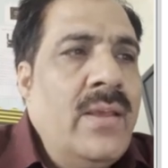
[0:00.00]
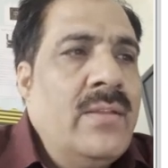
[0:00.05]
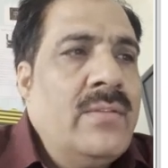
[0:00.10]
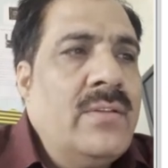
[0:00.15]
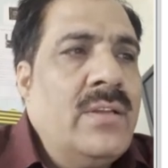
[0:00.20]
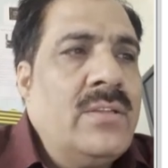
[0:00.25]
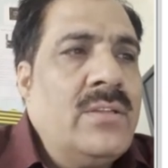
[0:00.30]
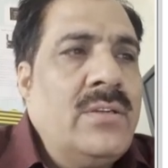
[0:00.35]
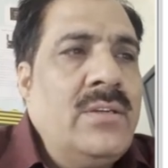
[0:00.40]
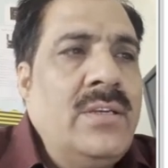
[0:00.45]

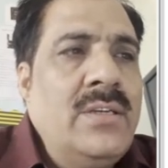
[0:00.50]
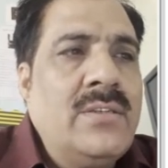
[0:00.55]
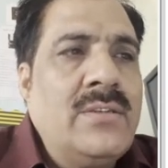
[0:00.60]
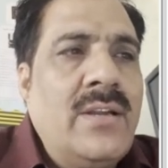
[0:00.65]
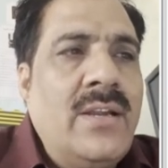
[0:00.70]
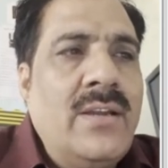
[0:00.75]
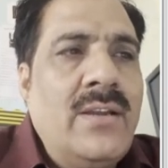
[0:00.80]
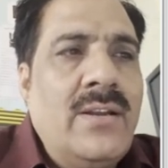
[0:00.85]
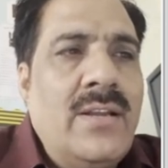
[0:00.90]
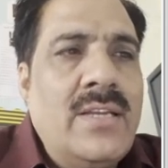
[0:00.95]
The 3
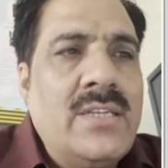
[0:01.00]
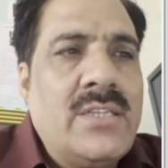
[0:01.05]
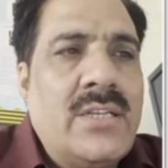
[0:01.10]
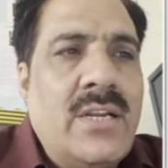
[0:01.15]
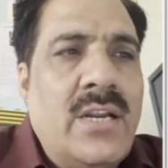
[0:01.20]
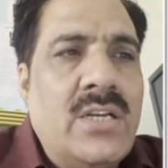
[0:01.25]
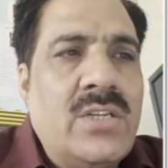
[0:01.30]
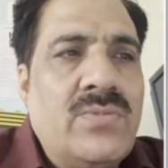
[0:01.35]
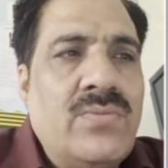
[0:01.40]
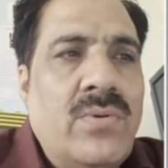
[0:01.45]

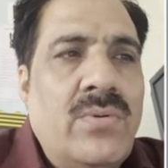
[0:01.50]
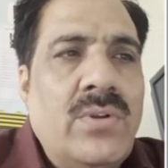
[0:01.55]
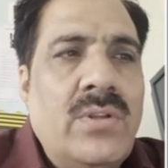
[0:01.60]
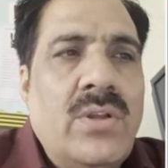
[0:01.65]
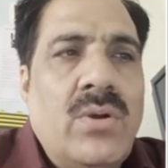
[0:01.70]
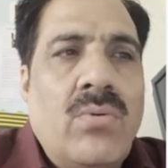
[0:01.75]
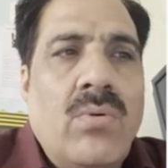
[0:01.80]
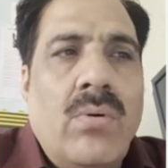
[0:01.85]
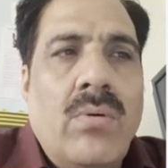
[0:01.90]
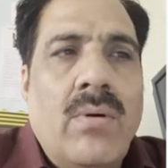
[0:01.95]
triglycerides found in
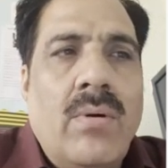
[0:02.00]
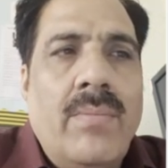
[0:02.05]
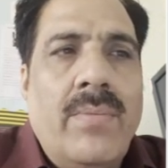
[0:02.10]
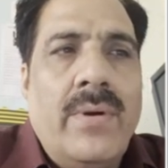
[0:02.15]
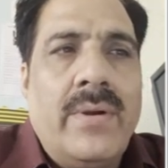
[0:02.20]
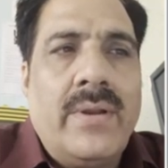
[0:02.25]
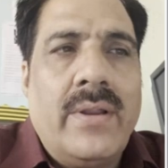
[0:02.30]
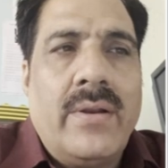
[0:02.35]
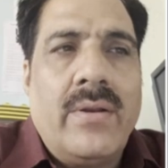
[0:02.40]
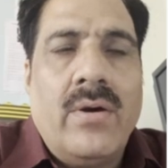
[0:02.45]
the cocoa
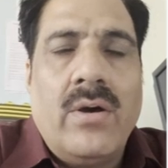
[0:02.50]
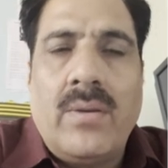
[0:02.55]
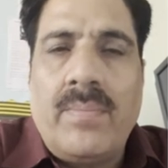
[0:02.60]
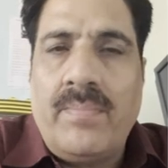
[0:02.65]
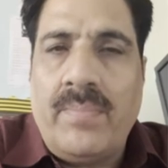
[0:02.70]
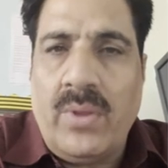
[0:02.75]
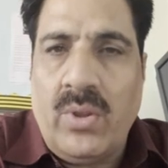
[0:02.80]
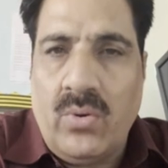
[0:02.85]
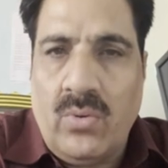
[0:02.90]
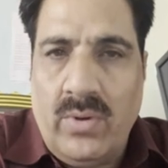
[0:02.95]
butter are
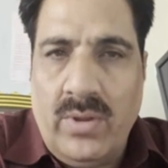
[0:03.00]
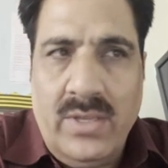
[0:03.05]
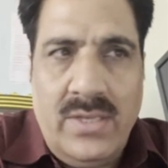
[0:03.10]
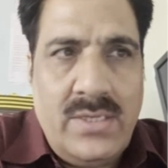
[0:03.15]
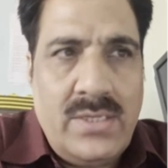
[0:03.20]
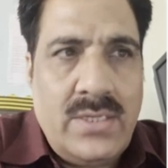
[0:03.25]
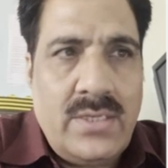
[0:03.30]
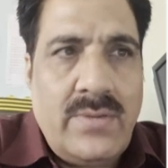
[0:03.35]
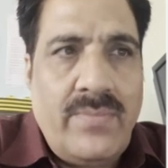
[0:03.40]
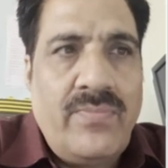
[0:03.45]

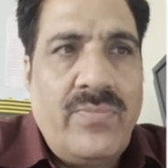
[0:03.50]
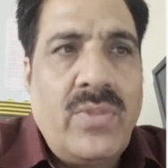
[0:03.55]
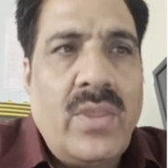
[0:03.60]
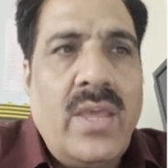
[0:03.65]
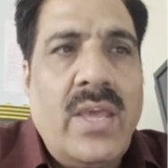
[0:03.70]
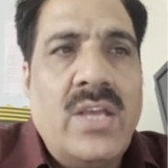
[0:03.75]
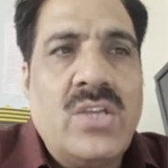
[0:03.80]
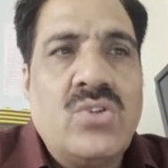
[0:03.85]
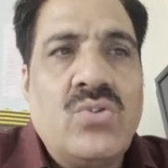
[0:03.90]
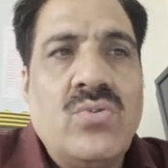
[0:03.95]
POS,
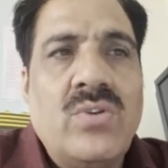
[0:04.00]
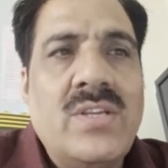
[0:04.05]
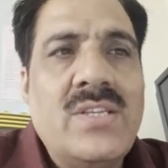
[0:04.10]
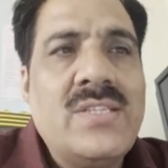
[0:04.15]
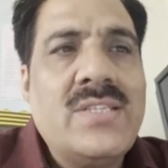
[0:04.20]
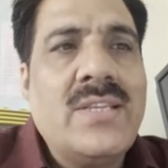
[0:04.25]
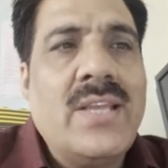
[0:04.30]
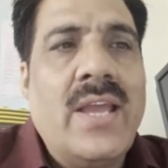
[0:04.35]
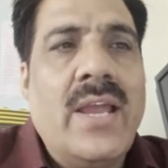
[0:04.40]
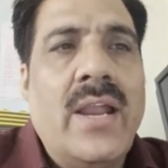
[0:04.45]

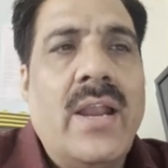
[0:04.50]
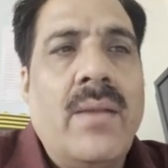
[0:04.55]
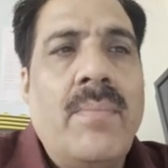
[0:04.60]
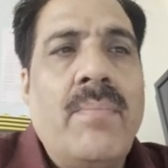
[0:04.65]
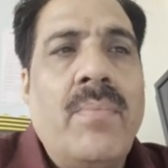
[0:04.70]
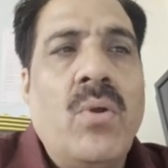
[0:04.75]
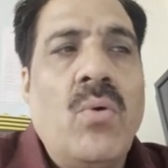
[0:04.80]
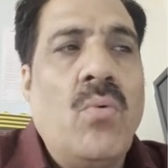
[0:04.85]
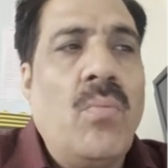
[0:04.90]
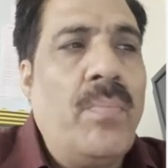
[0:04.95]
SOS, and
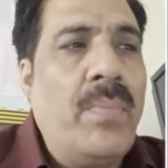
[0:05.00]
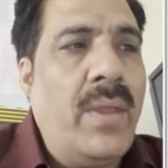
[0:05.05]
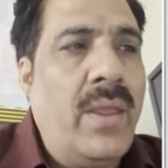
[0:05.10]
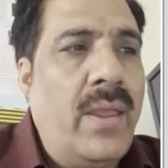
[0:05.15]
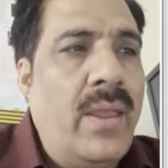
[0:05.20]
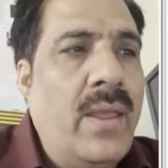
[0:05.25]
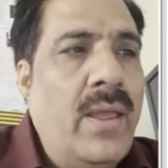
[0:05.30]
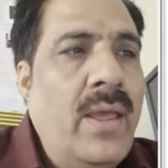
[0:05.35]
POP.